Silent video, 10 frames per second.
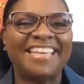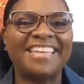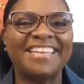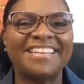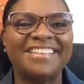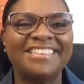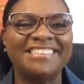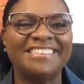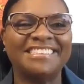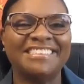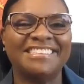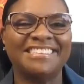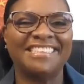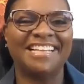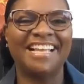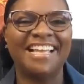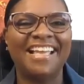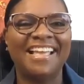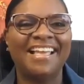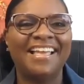
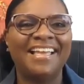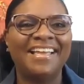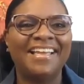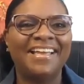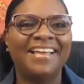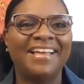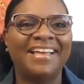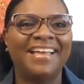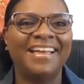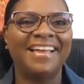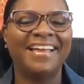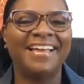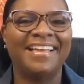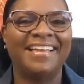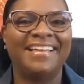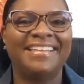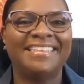[no speech]